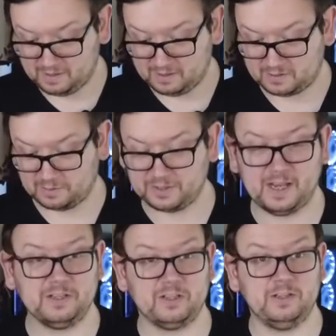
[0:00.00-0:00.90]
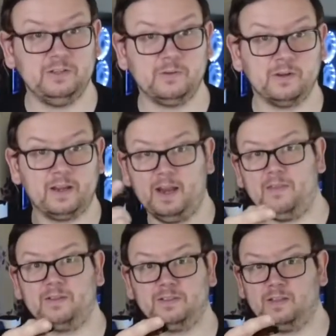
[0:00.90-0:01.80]
So essentially you can connect
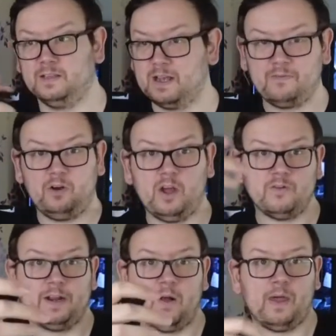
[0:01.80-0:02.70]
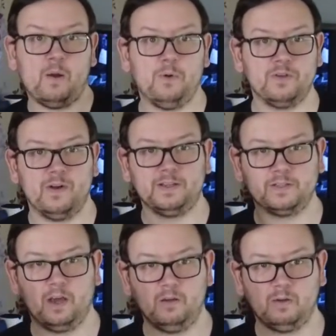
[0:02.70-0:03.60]
this to this, have the light ring out there. When you're ready to
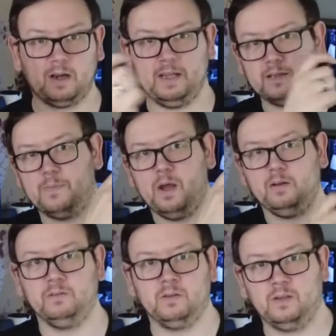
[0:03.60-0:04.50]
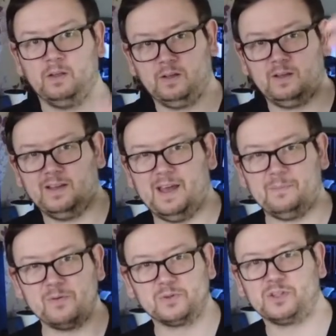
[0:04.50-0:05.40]
go, click the button and
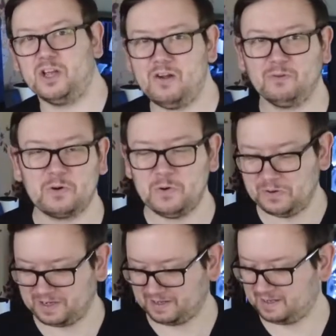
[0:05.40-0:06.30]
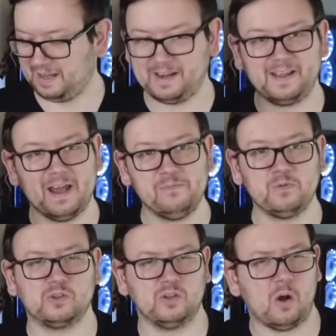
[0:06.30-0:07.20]
we will start recording. Click it again, we'll
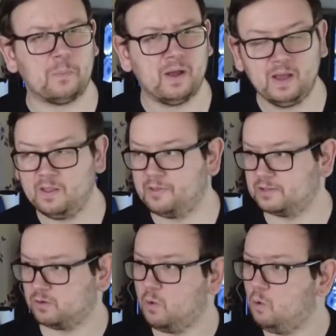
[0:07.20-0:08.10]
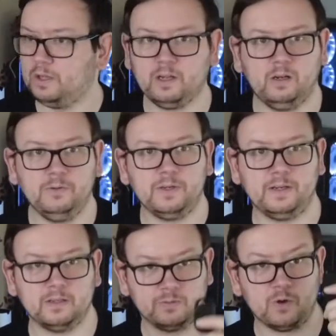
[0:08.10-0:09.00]
stop. That's all included.
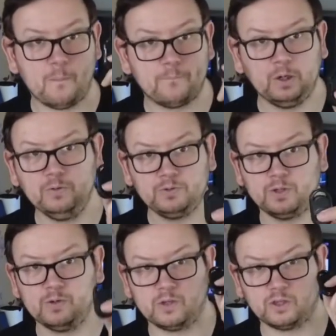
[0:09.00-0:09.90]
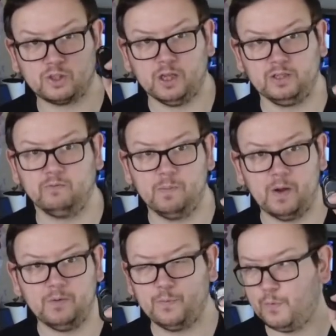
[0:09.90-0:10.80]
So we've got a Bluetooth shutter
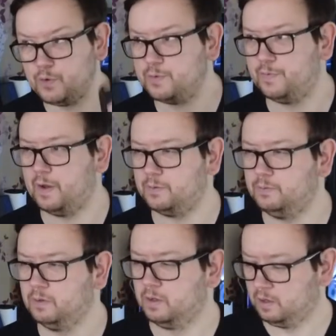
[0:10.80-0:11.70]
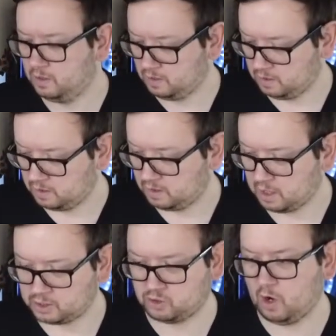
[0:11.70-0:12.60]
remote for your phone,
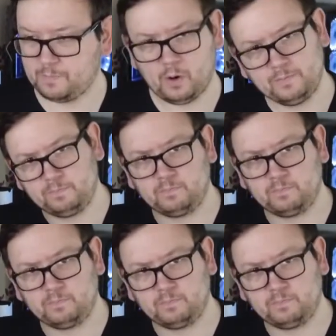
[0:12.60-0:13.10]
a tripod